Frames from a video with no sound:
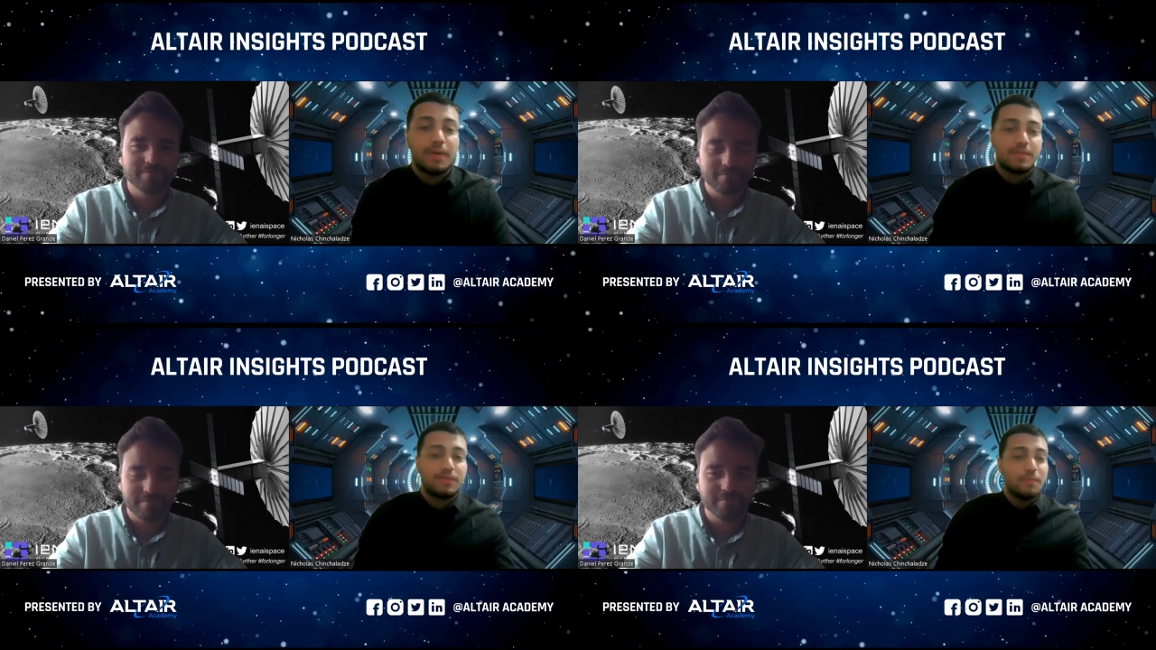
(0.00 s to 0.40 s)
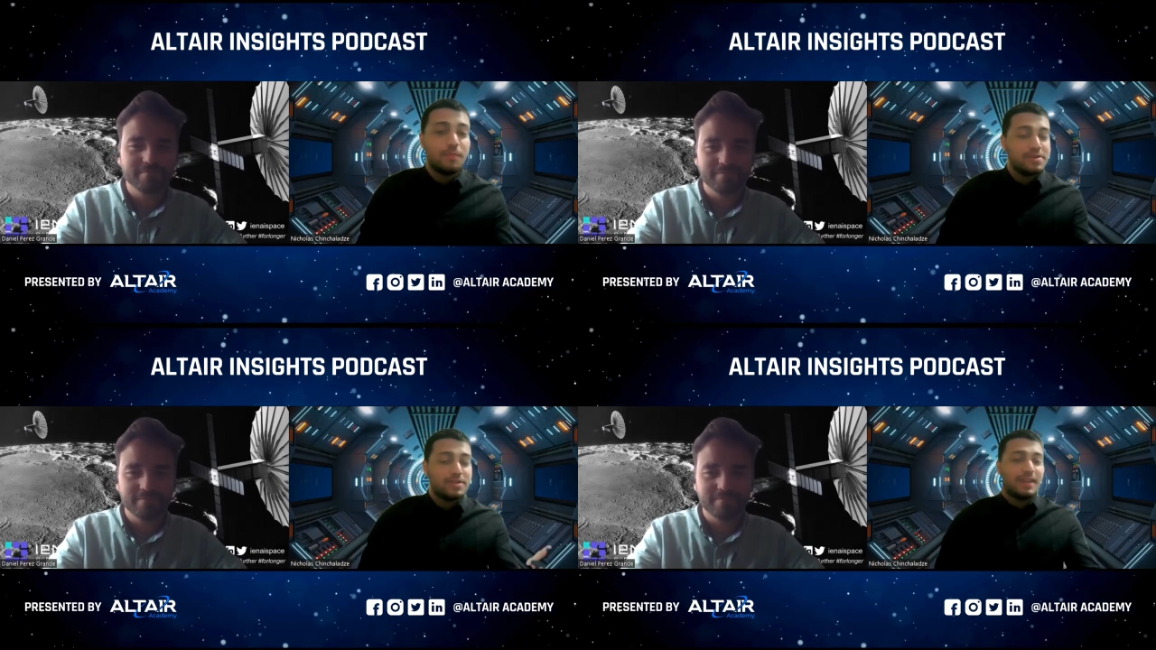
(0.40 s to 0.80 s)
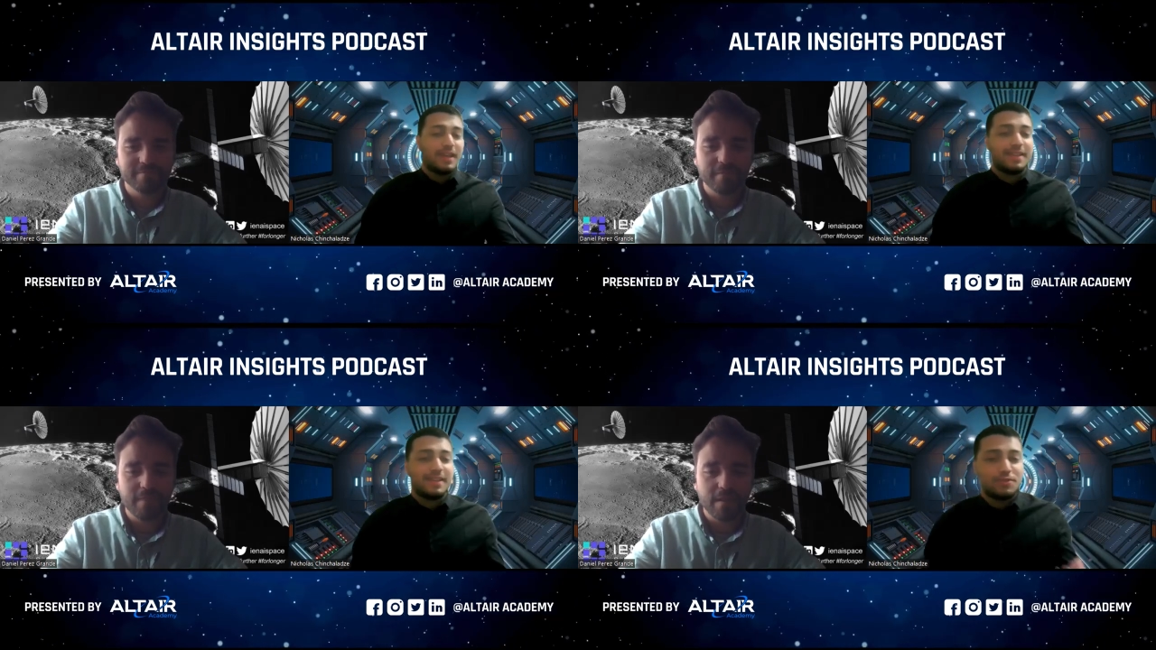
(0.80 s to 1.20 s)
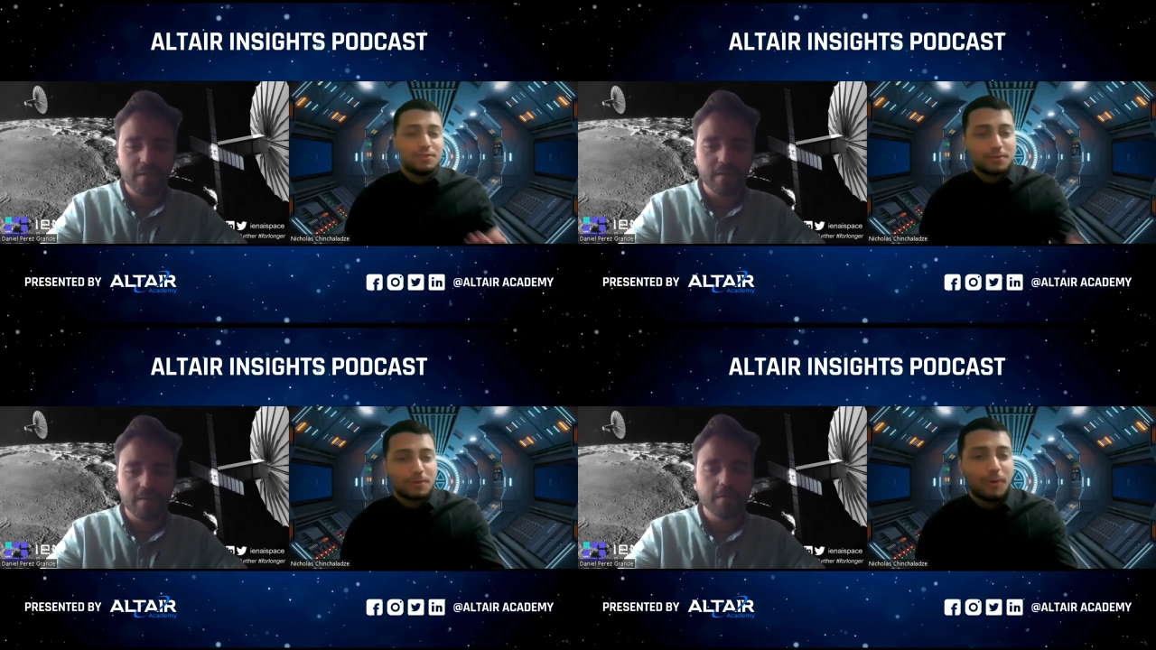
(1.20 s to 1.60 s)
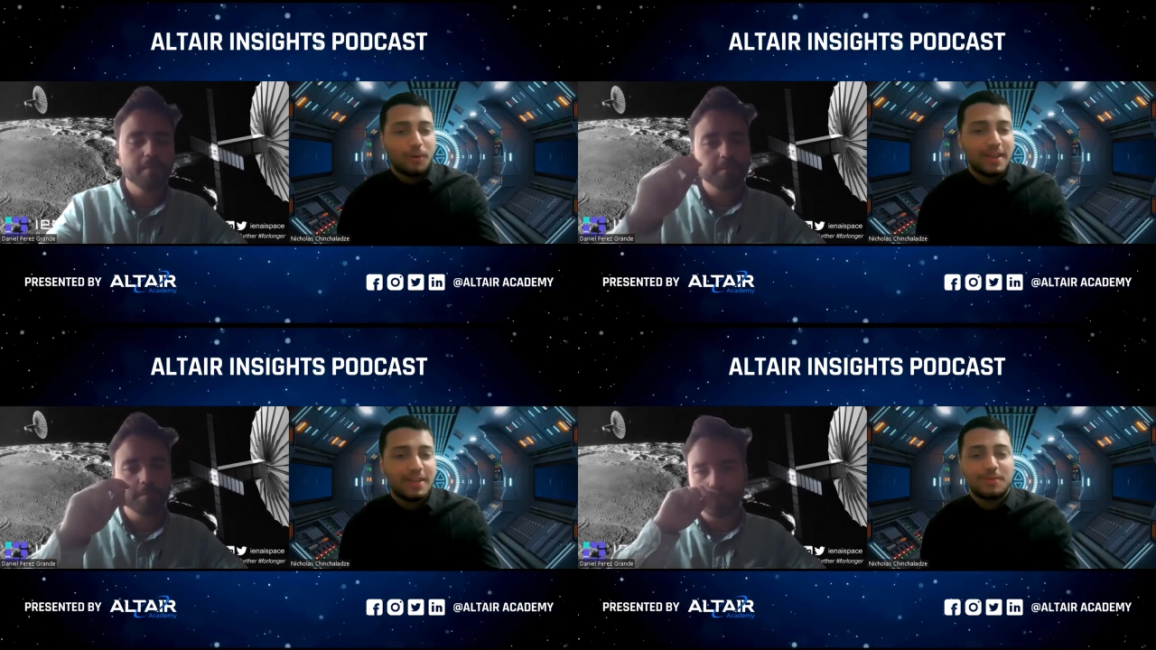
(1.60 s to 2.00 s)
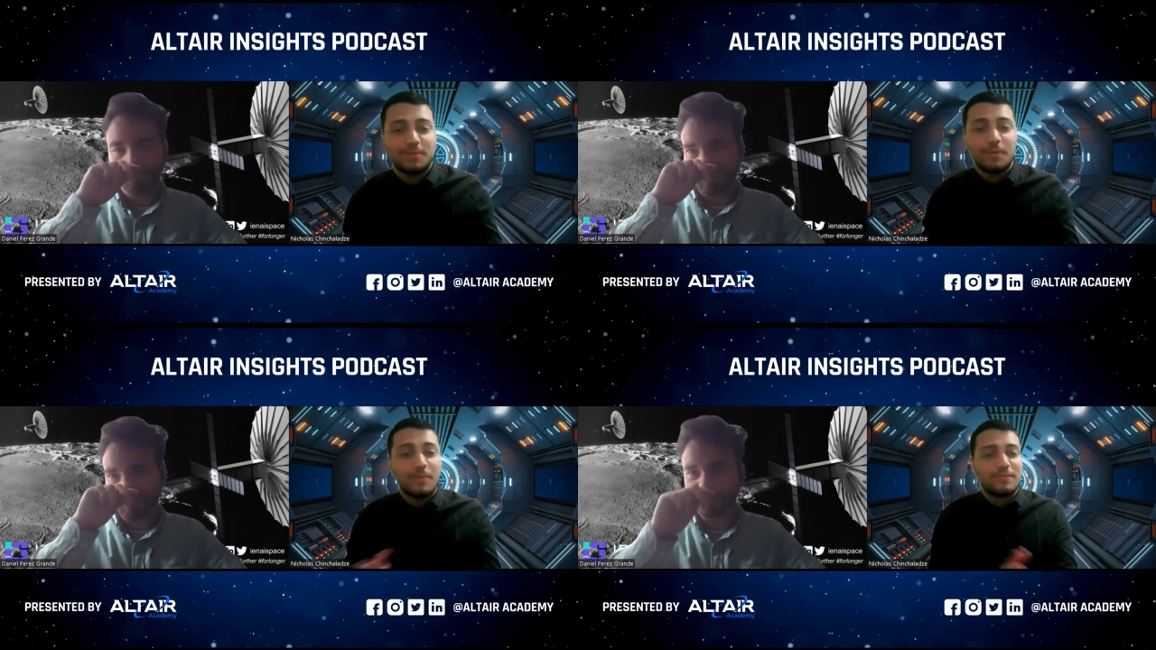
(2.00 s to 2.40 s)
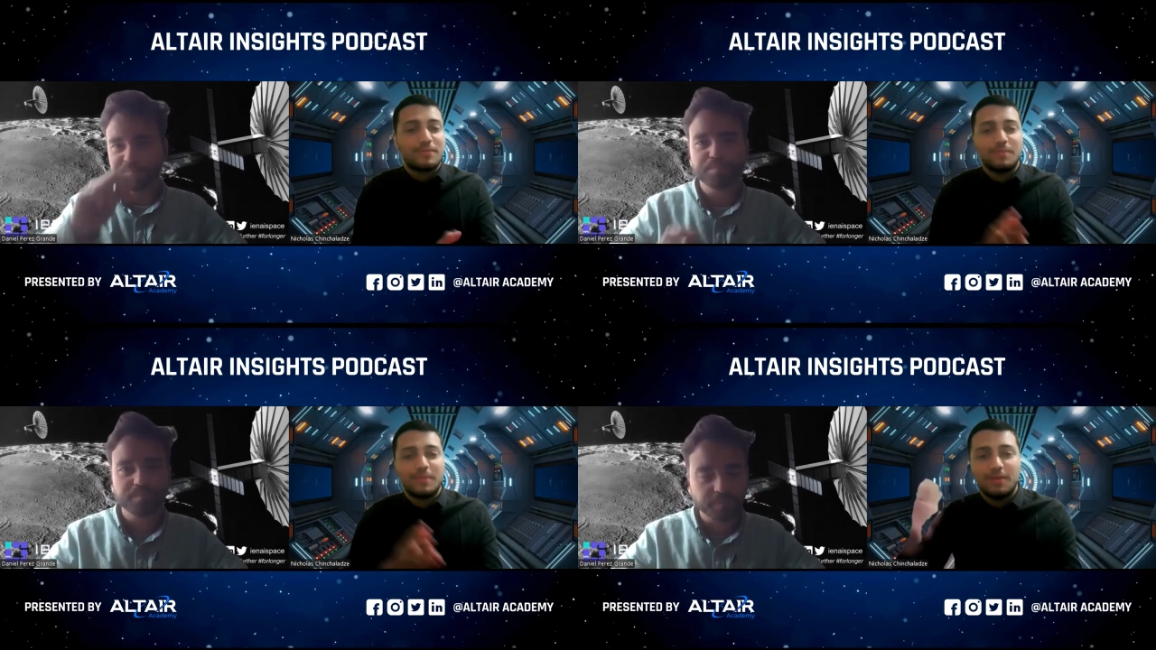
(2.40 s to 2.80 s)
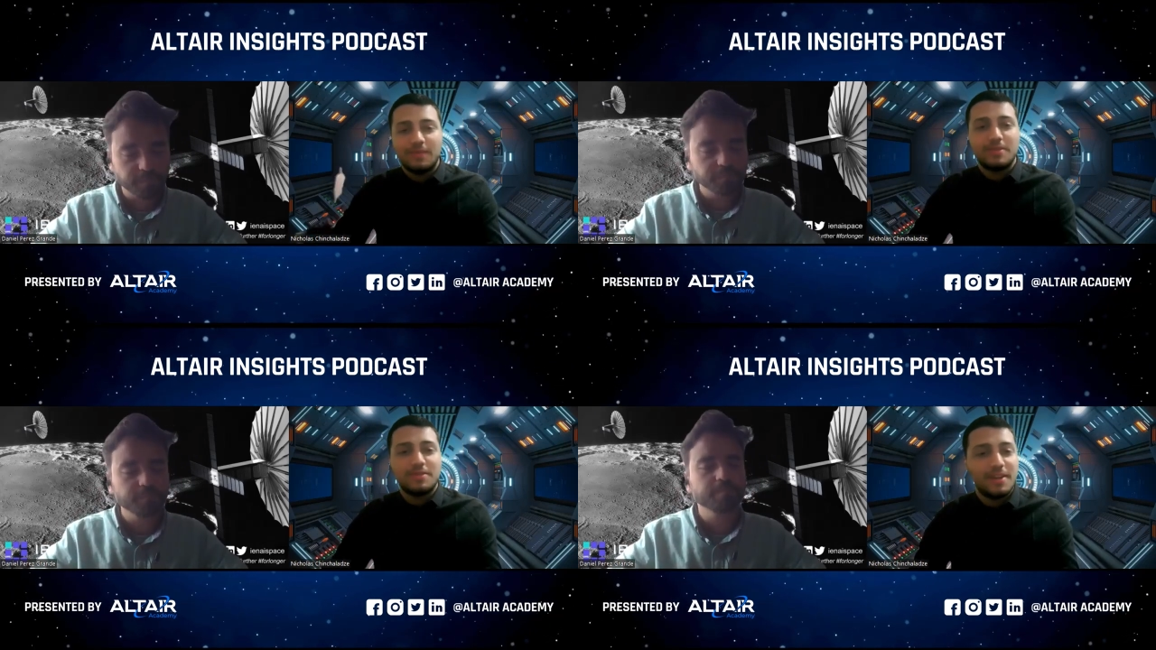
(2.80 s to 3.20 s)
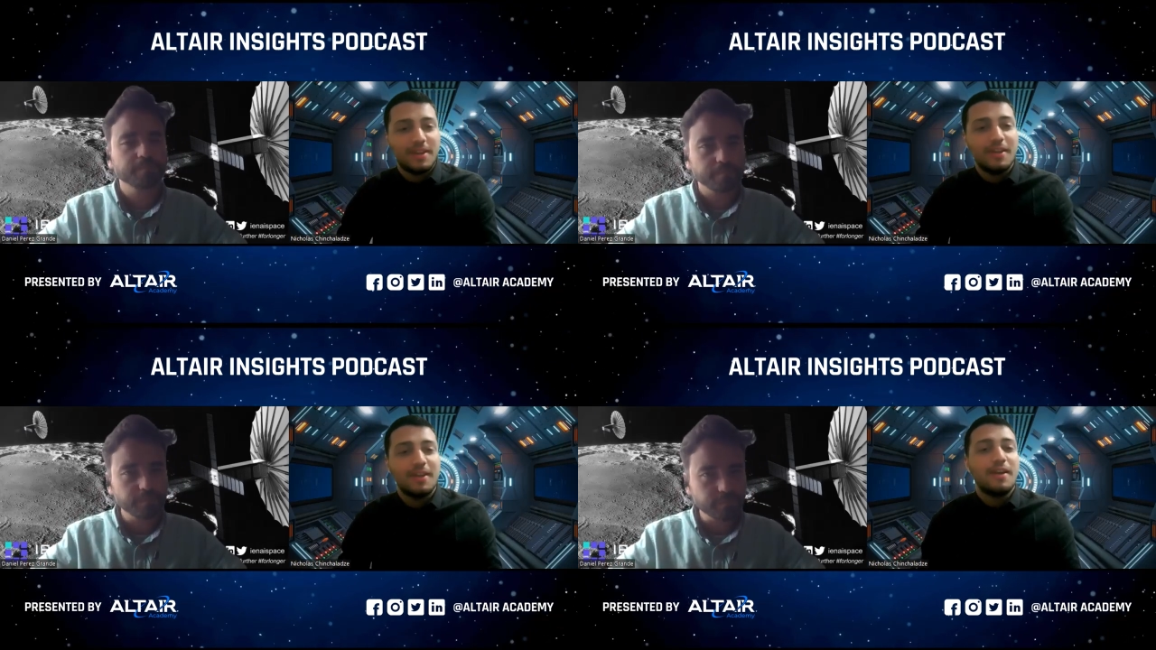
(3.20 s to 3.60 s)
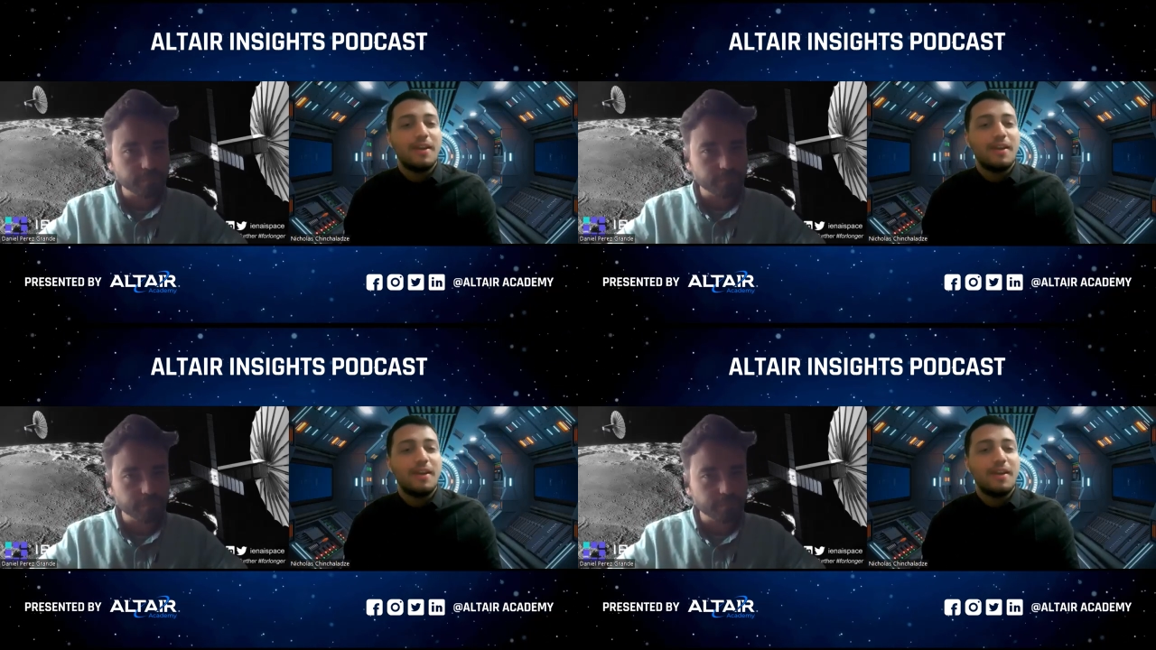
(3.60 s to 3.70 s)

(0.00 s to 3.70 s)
Speaker 1: But you mentioned again that your colleagues, so you went from the university